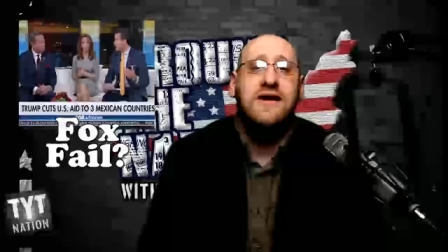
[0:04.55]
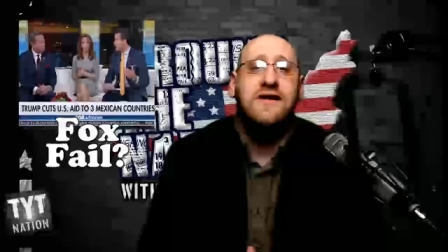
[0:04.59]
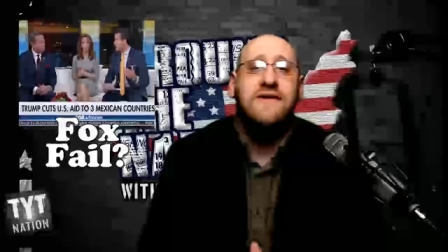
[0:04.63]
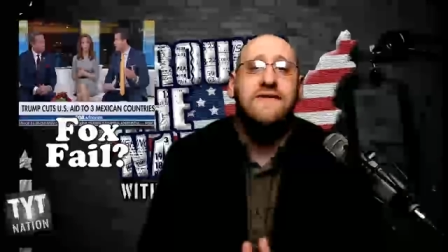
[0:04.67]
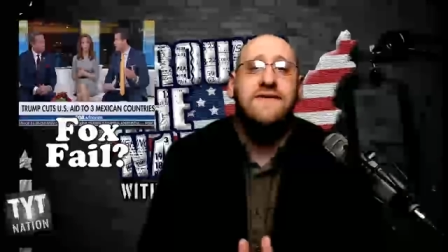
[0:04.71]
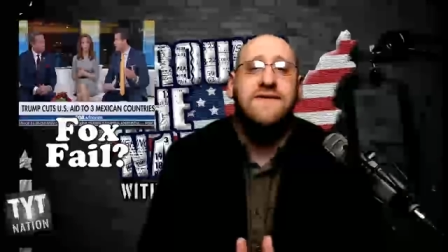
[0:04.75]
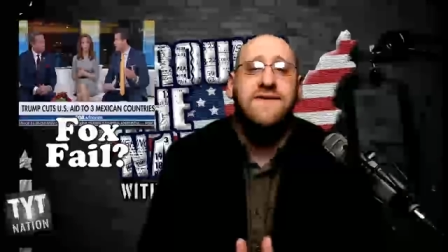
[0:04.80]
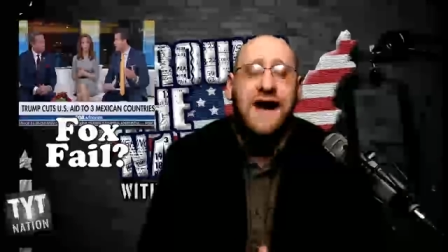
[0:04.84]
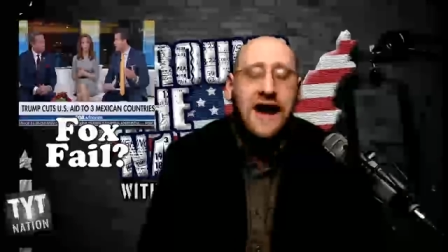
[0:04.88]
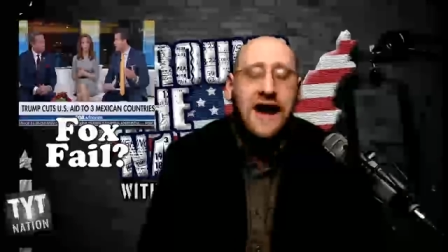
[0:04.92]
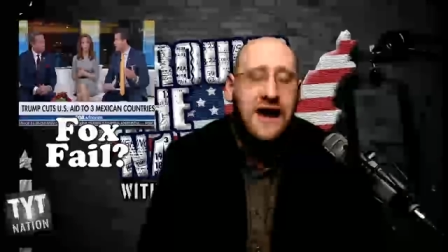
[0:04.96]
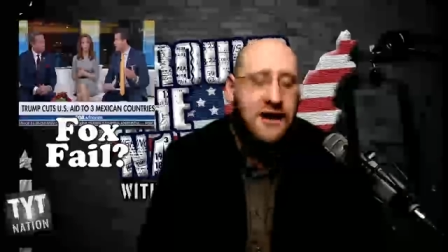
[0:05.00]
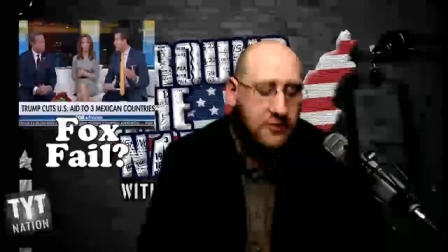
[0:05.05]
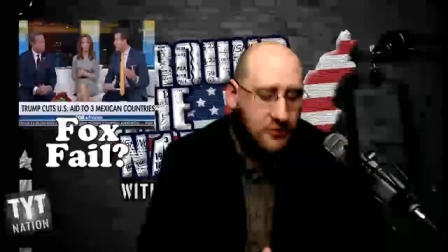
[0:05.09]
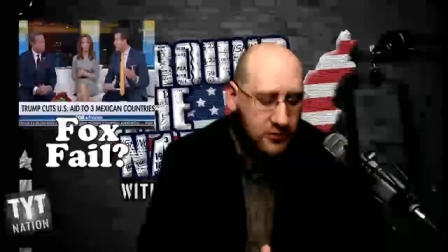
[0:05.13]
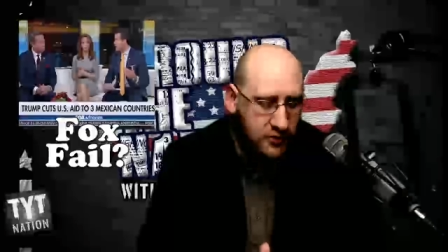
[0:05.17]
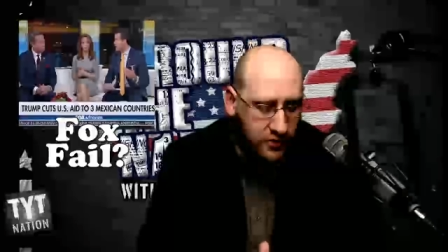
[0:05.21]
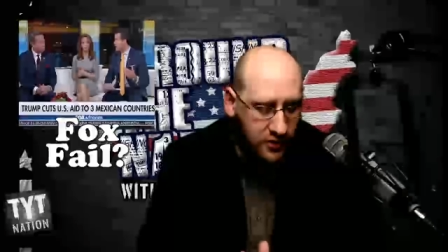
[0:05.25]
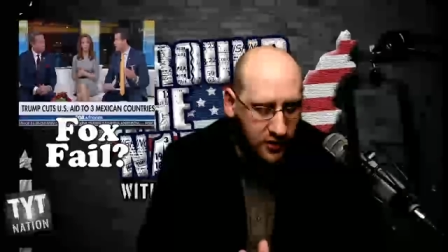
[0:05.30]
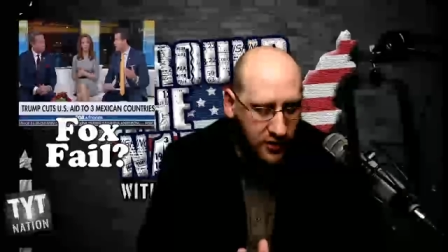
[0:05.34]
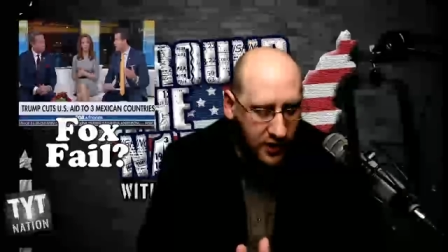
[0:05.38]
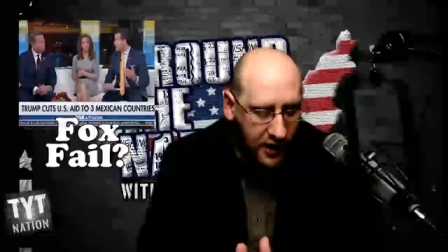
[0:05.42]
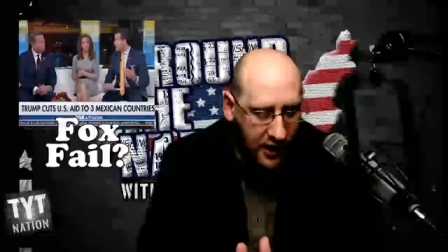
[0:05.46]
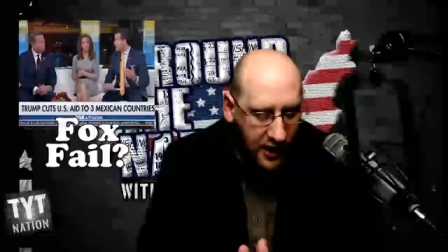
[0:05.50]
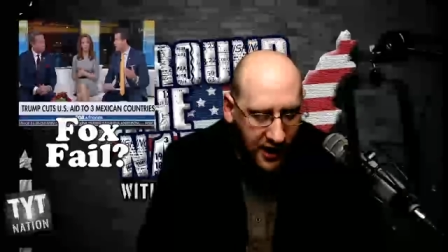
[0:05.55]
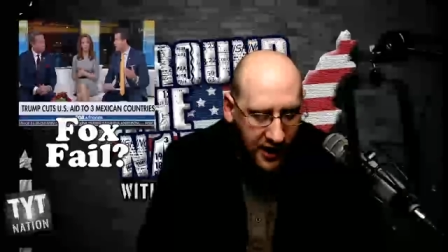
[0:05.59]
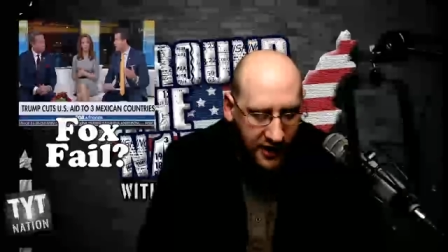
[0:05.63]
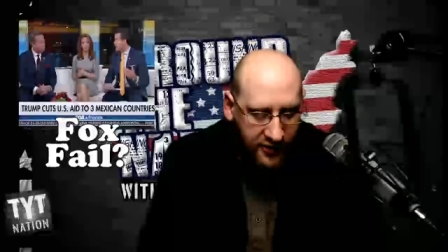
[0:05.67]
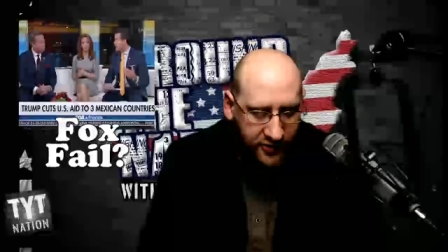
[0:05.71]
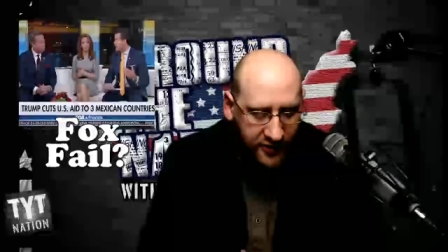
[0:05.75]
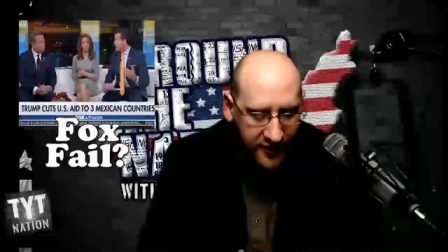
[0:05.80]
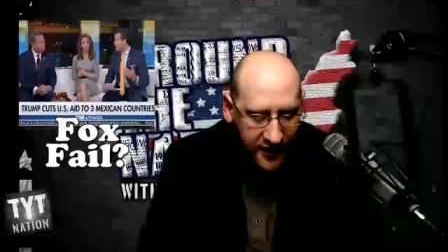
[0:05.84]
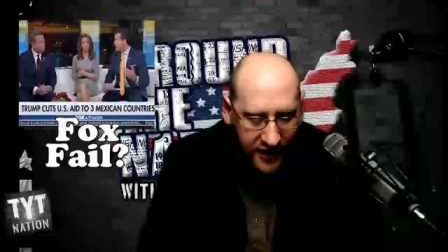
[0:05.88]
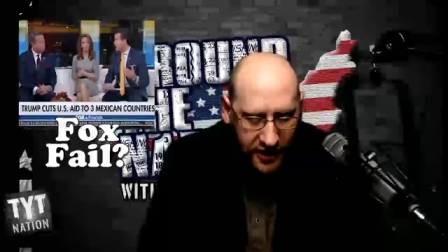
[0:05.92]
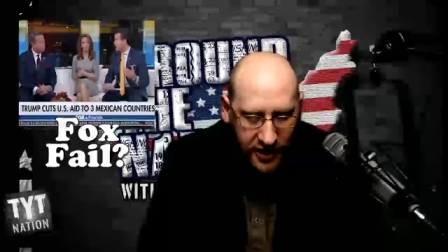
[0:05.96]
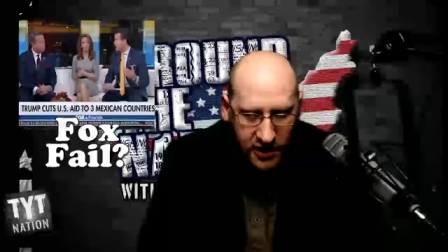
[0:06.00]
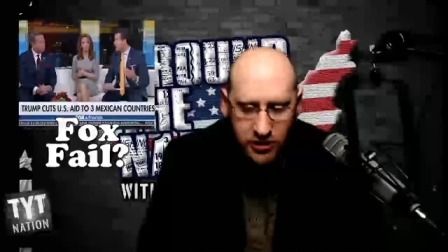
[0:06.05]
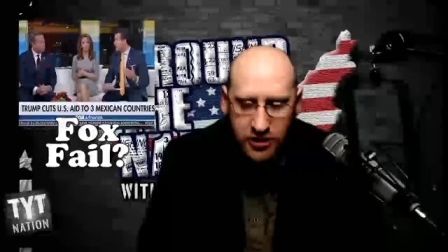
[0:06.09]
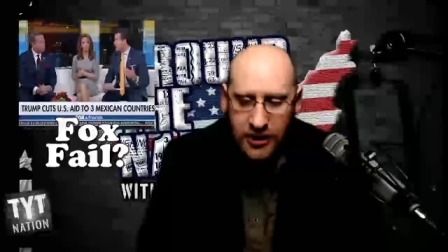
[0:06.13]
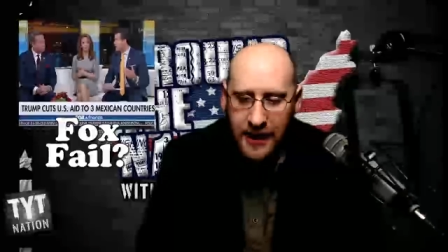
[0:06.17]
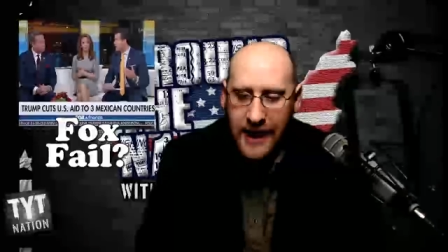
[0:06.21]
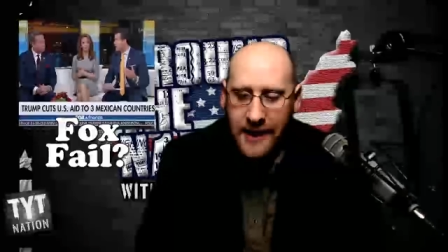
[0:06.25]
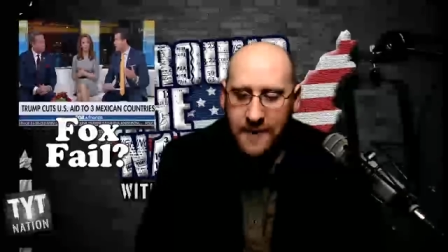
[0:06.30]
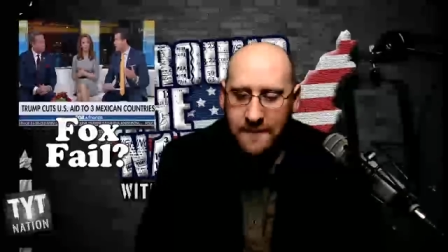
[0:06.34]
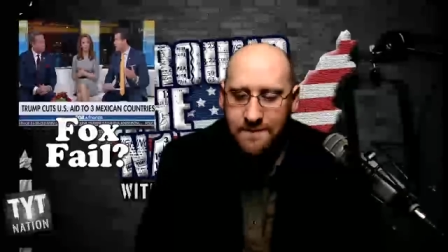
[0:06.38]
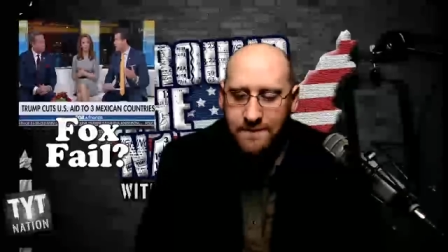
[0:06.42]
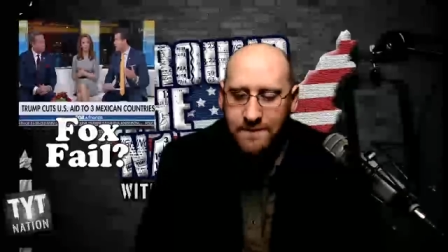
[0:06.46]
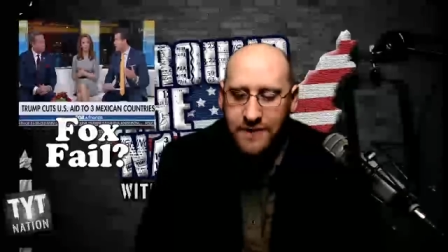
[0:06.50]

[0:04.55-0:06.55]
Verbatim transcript: viral on the internet.